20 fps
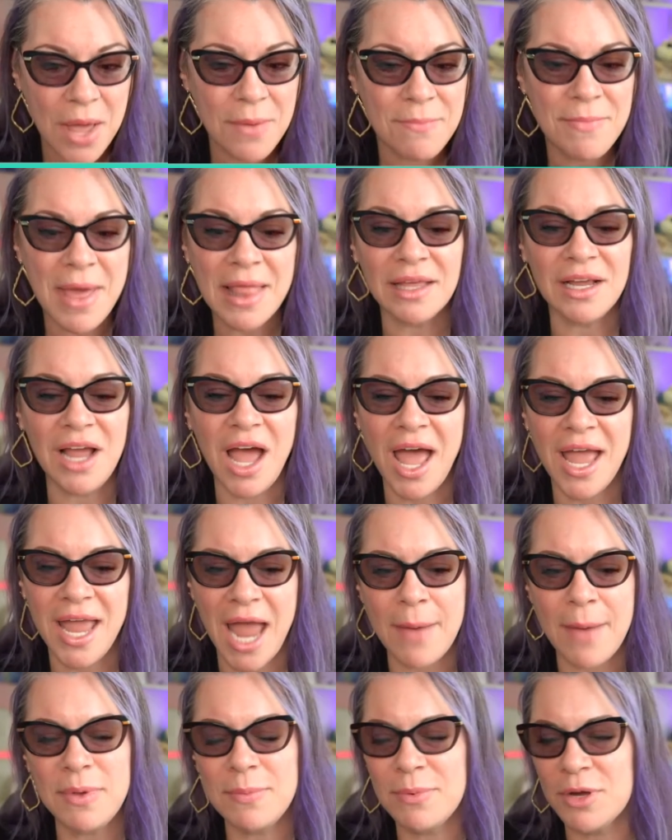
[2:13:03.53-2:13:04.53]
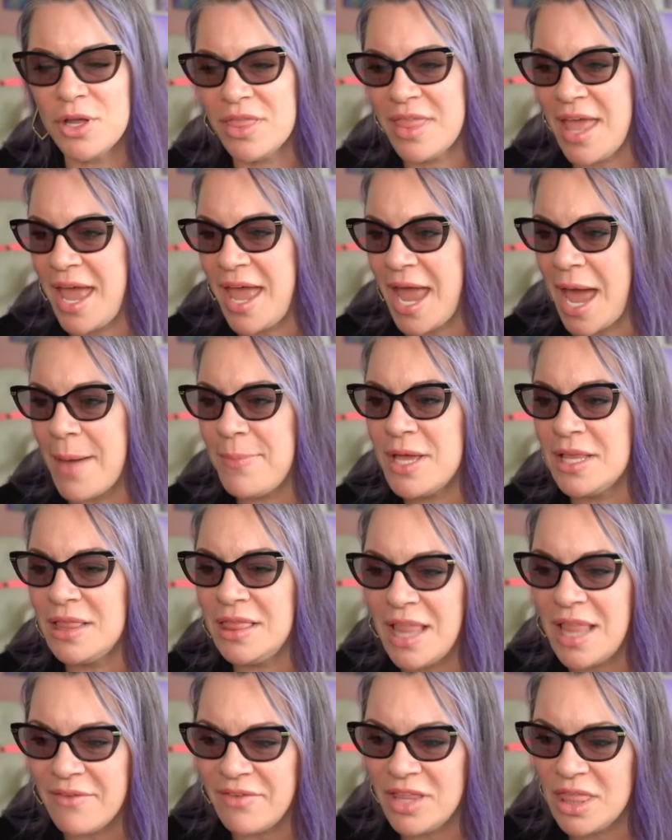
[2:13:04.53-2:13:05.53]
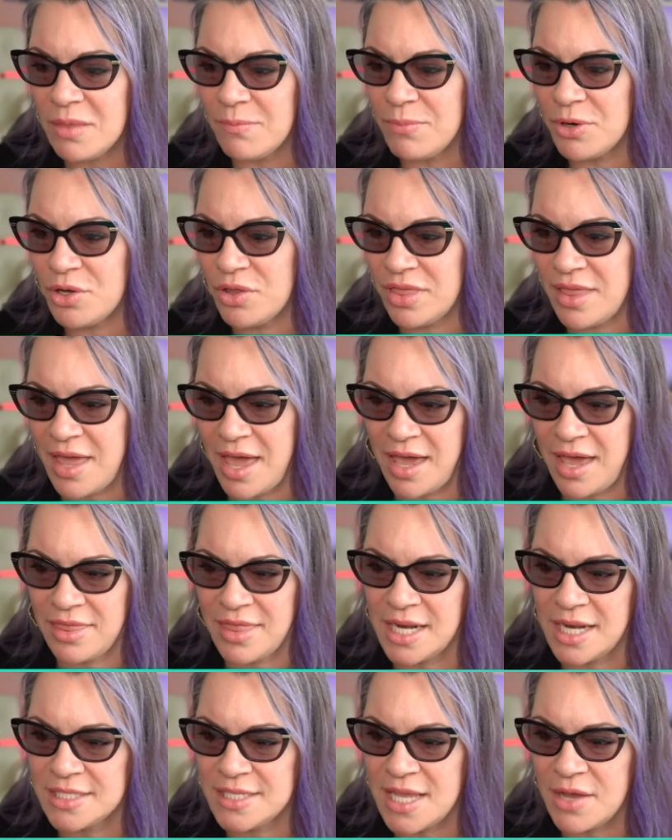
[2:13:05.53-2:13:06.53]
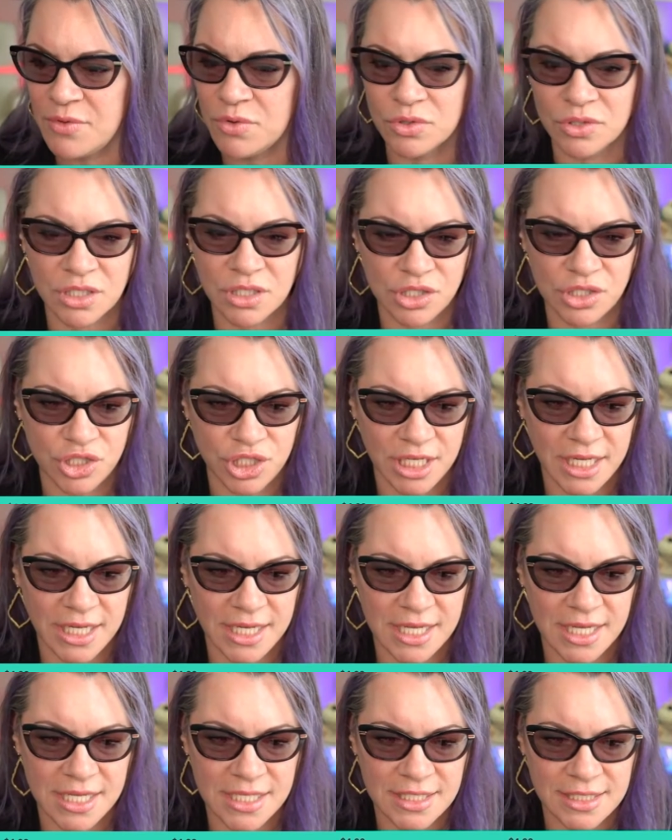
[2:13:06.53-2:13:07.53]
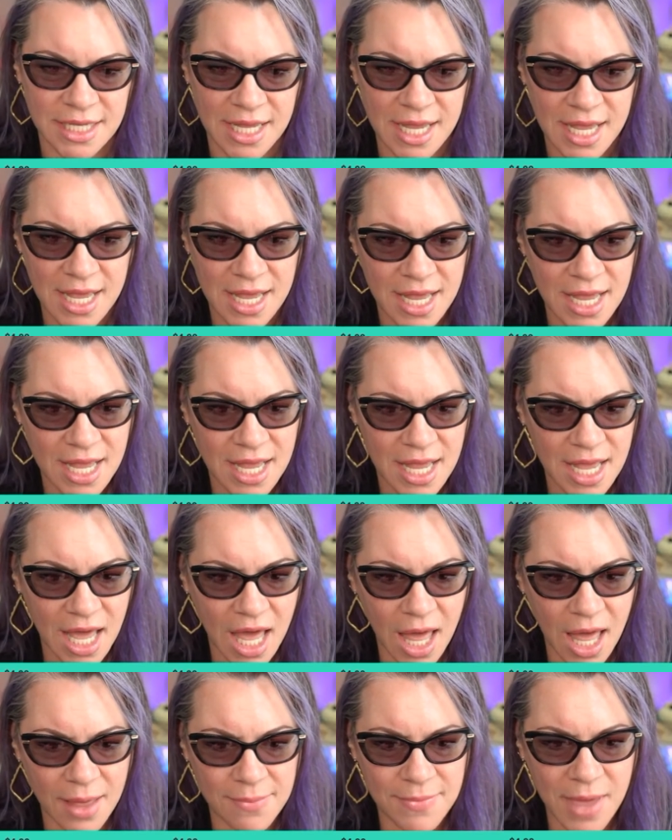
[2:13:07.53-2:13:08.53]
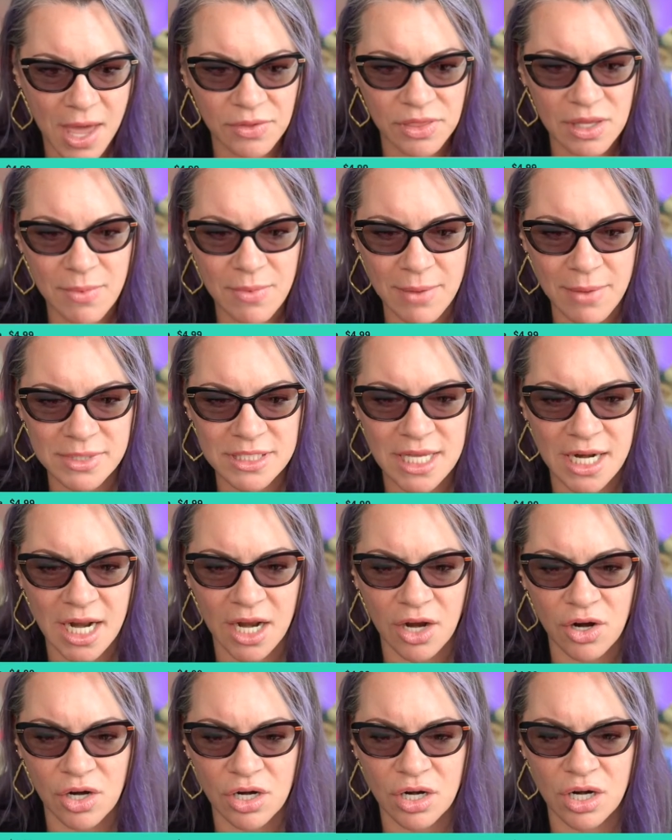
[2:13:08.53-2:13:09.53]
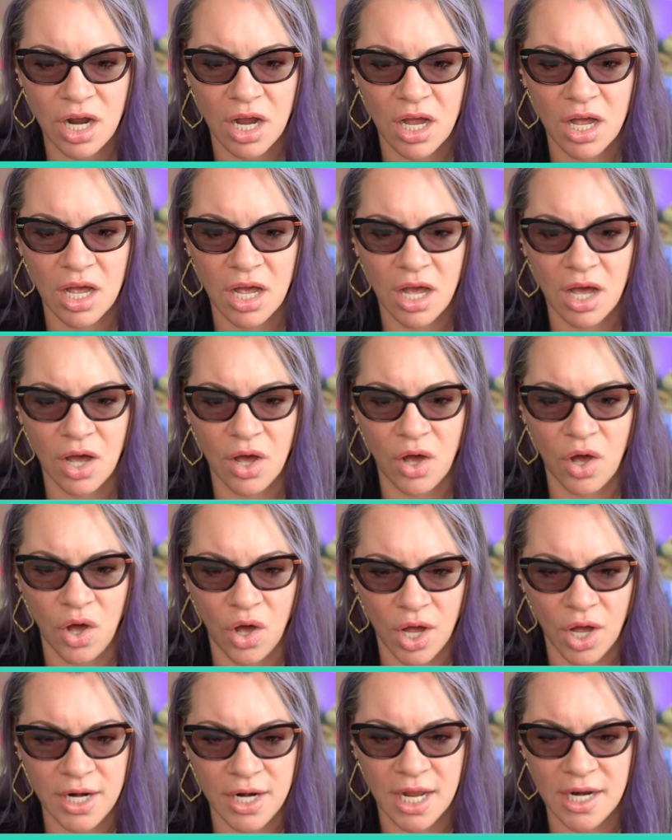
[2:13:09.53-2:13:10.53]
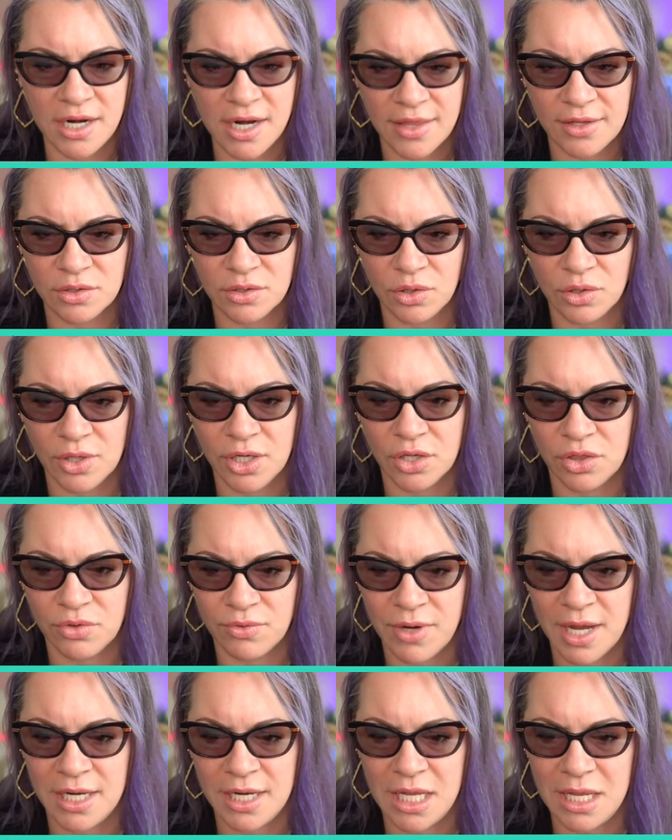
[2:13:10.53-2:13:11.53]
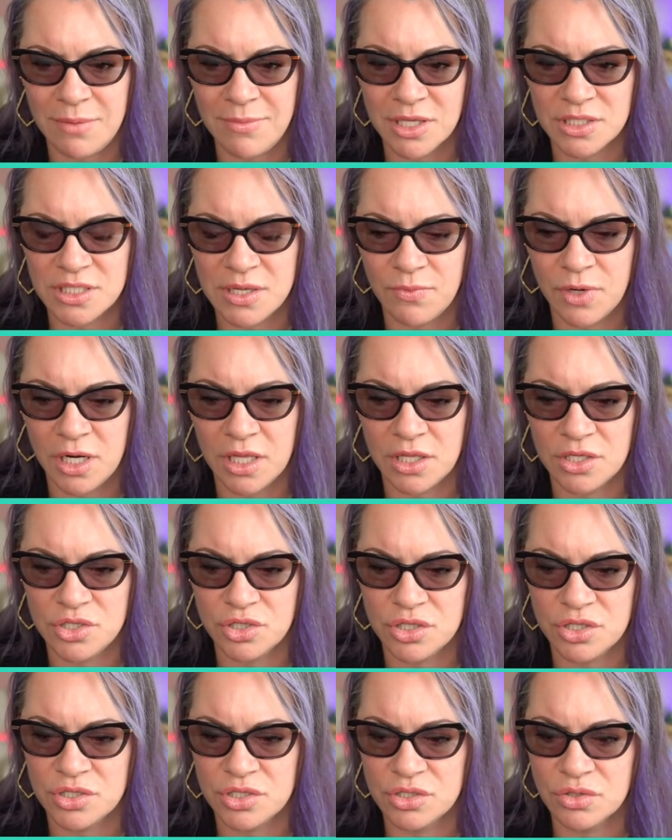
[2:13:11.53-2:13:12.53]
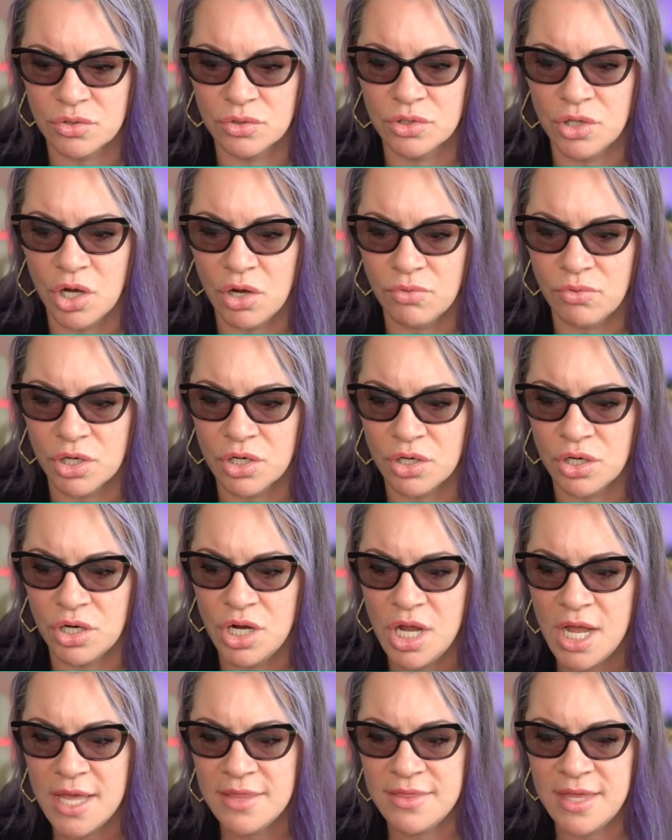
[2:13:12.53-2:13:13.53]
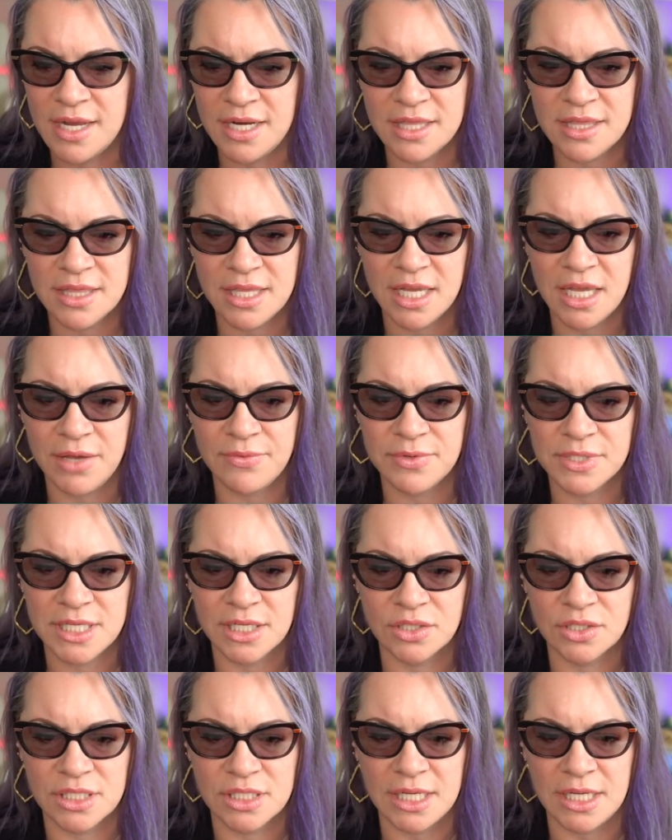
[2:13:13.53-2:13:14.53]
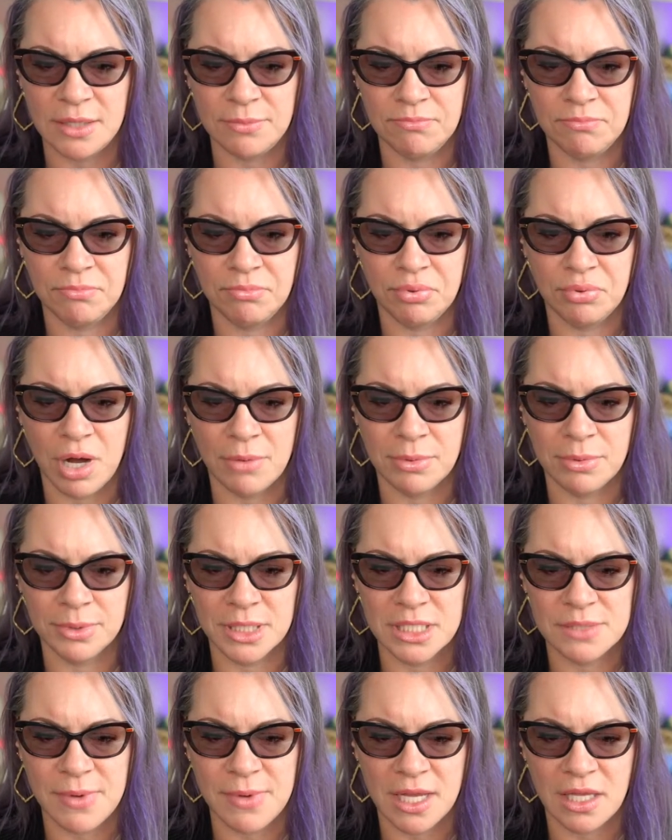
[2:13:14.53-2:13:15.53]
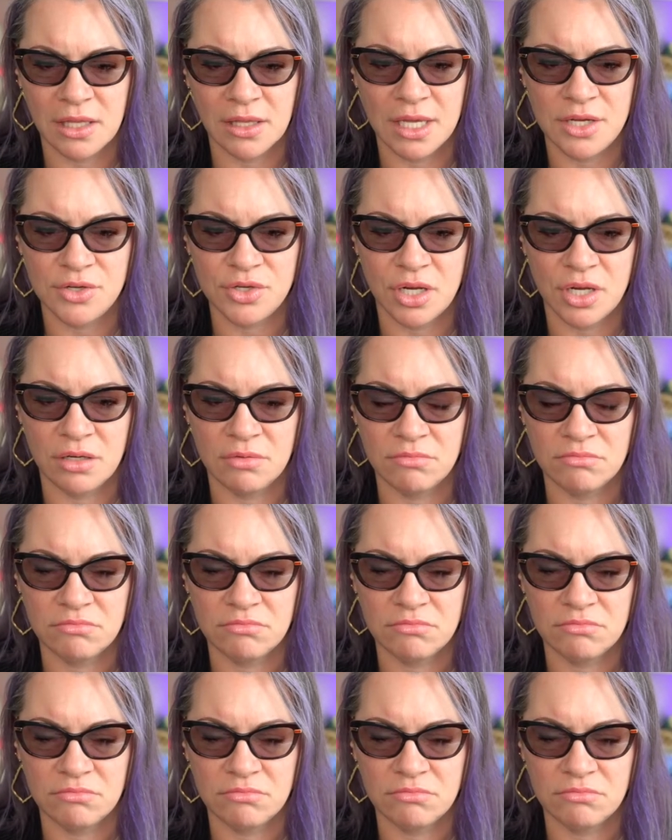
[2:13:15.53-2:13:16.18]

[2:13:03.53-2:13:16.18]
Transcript: Malachi, happy birthday. Happy 11th birthday. That is how old G is. Um, Healthy Mama said, I heard on another lawyer thread, email said one of the jurors told coworker they didn't think he was guilty. Probably speculation.